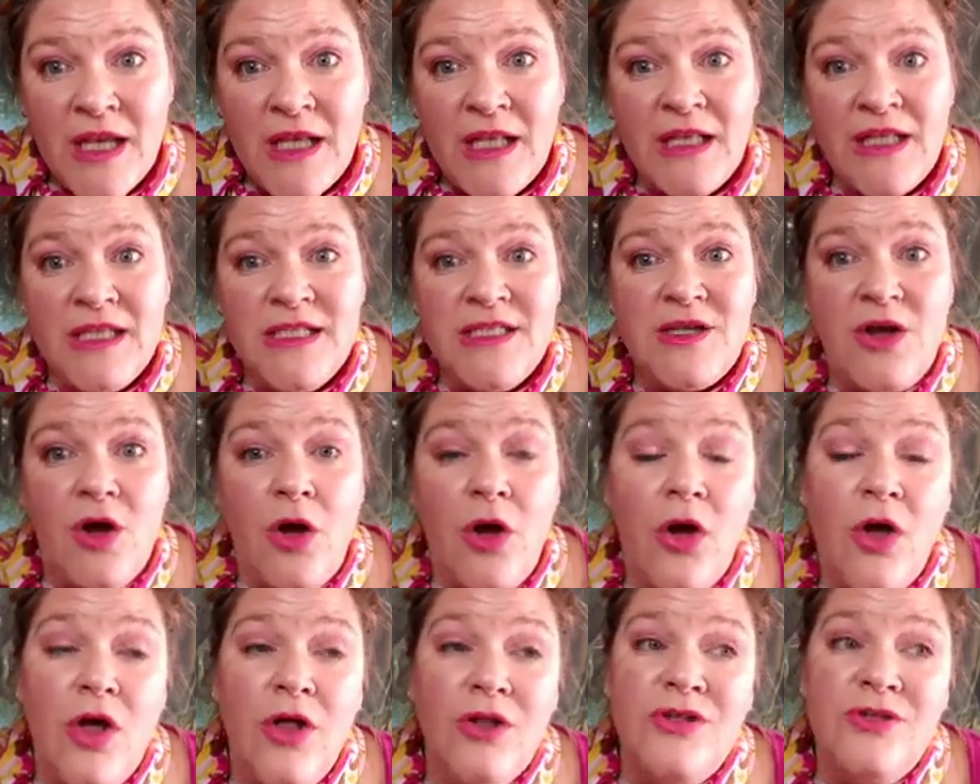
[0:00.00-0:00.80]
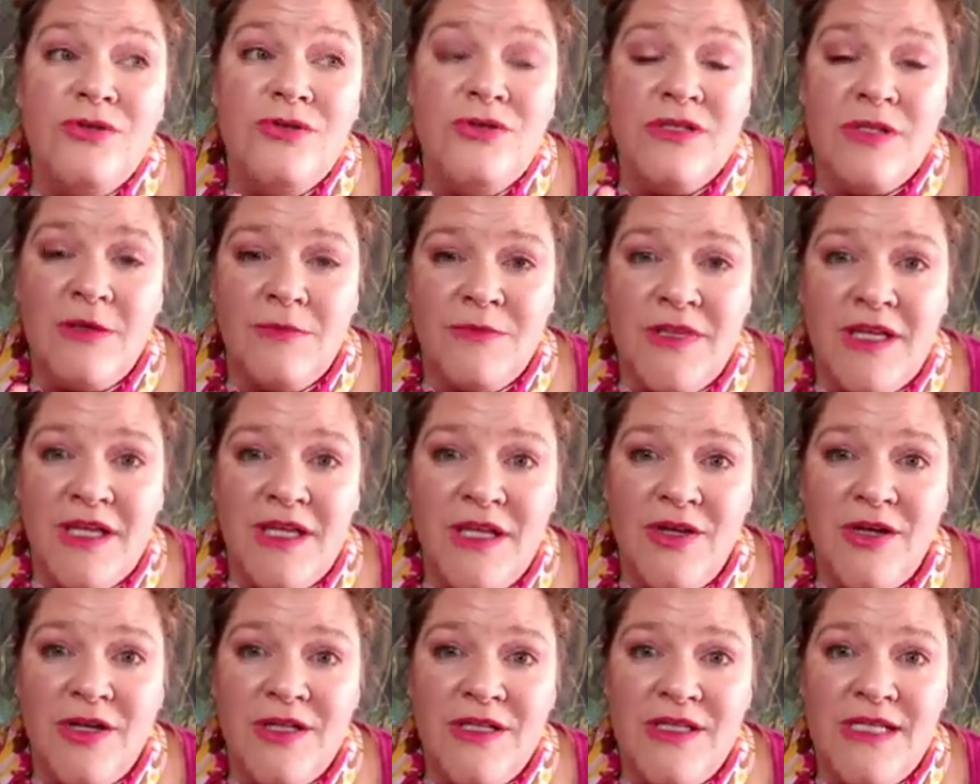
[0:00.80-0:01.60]
Let's all do something
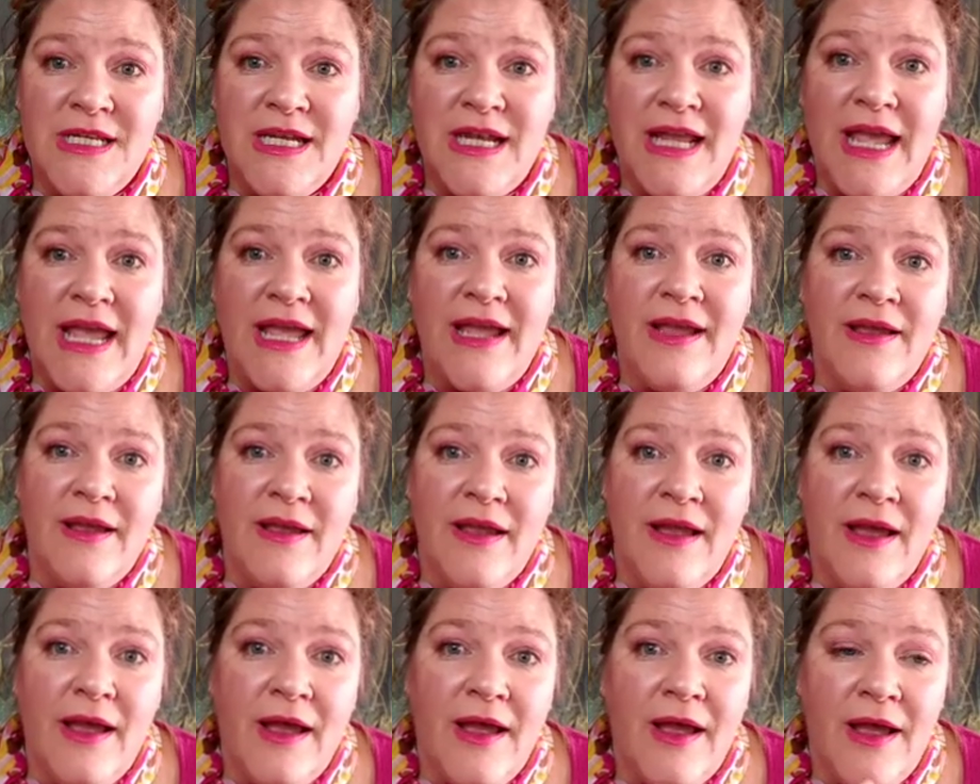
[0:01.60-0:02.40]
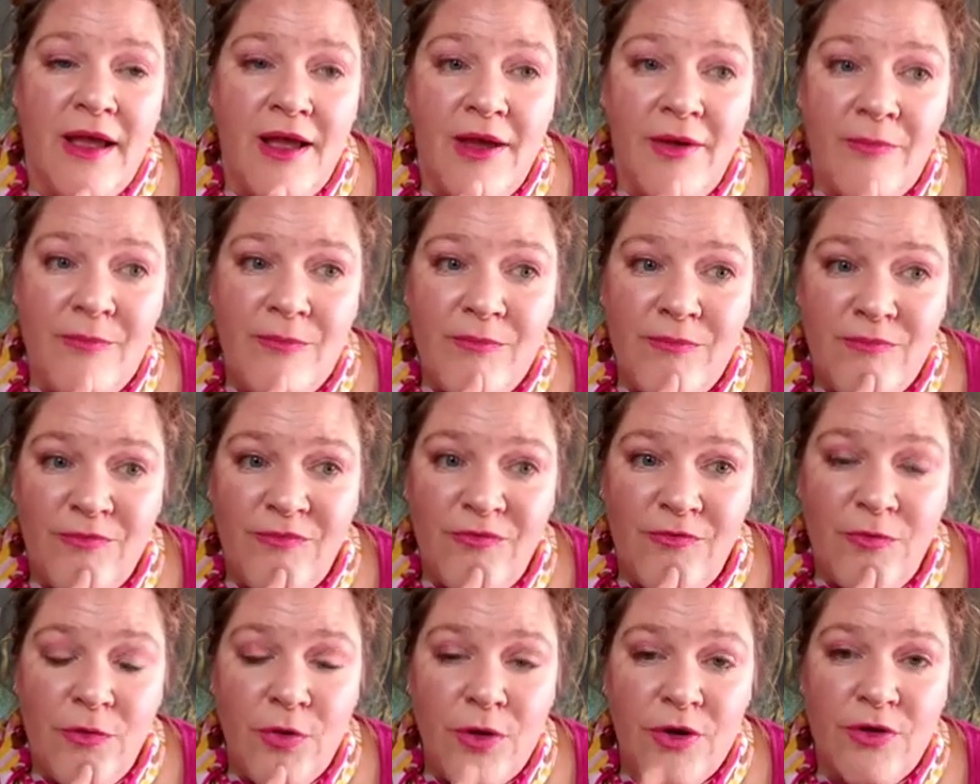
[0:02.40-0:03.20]
good today.
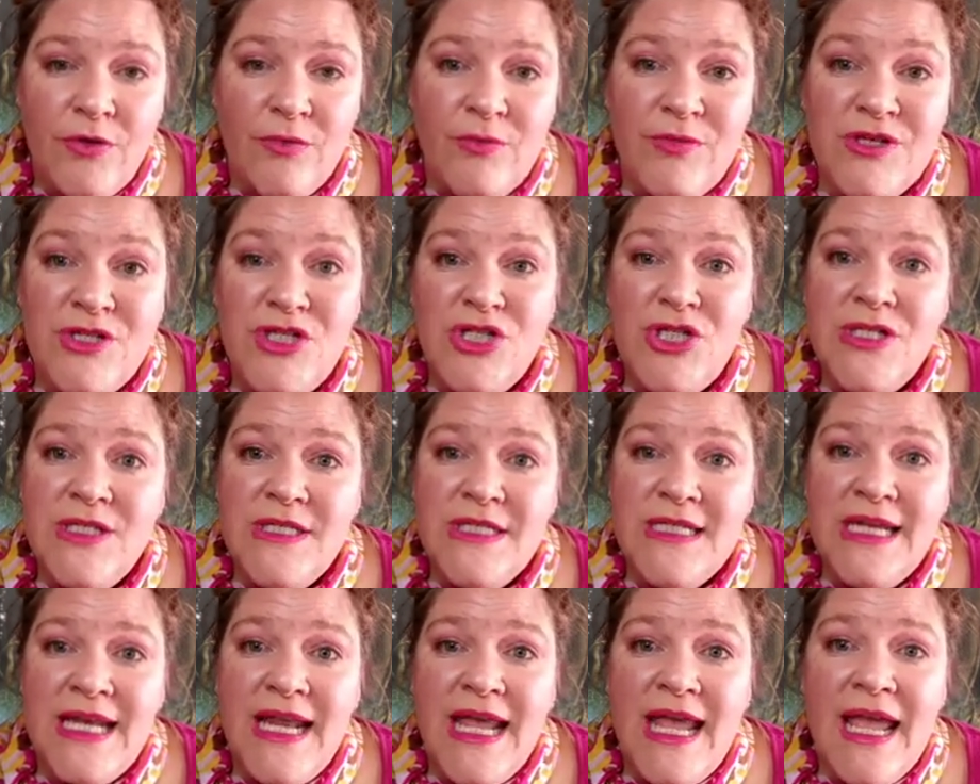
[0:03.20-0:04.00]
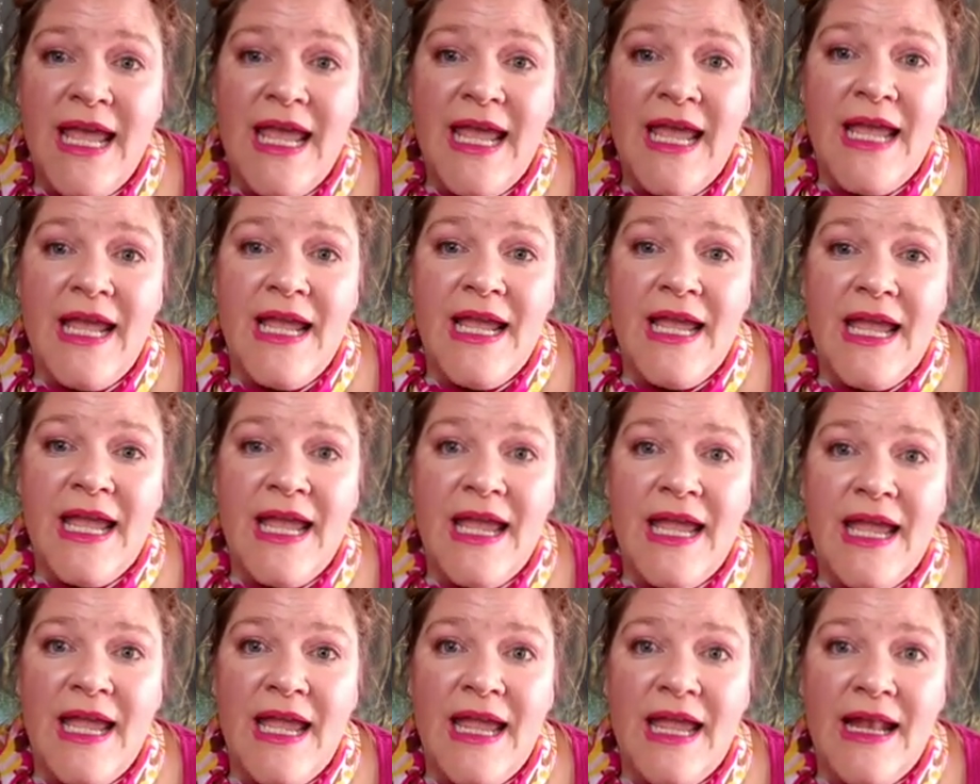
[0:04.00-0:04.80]
For your mission today,
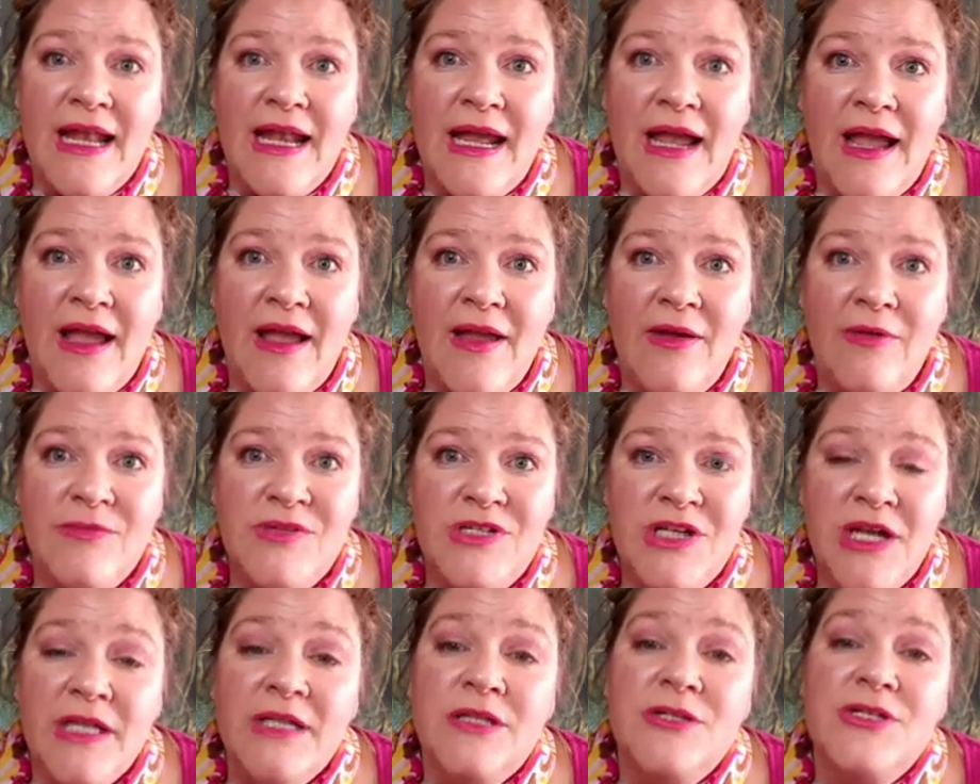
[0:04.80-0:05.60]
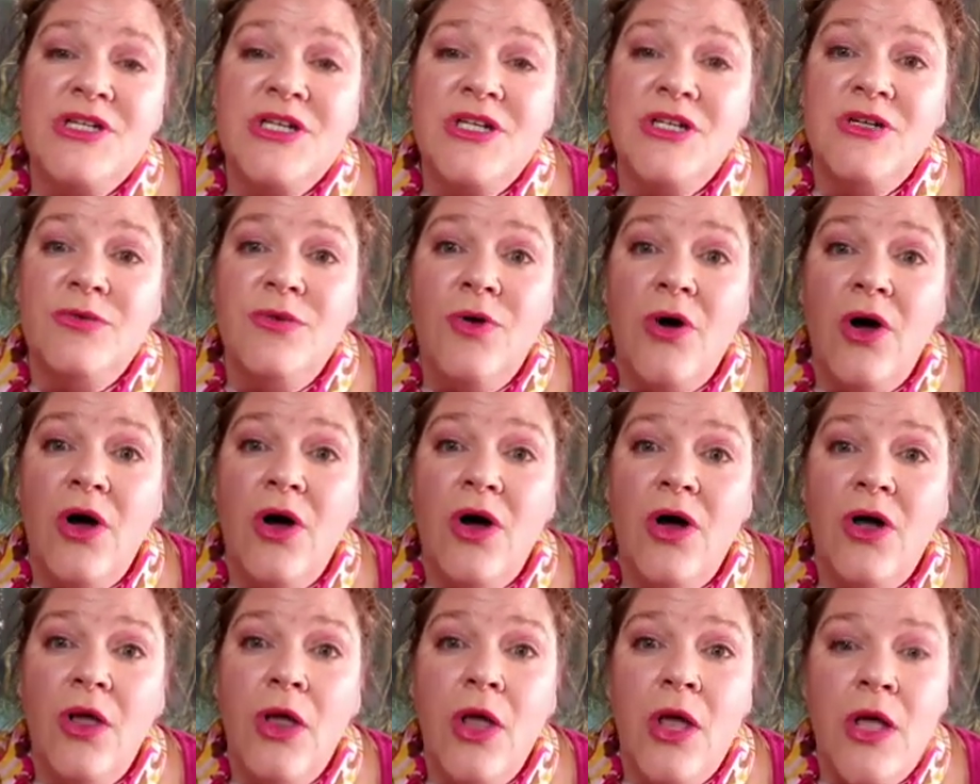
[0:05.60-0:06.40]
and I'm challenging you
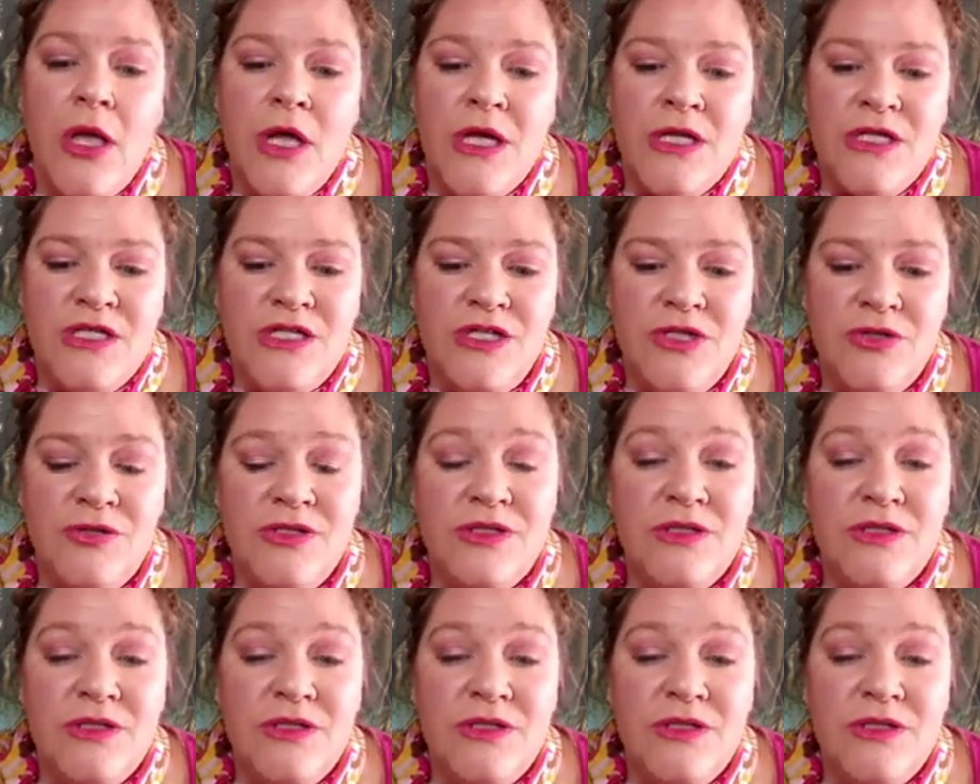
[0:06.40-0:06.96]
all to do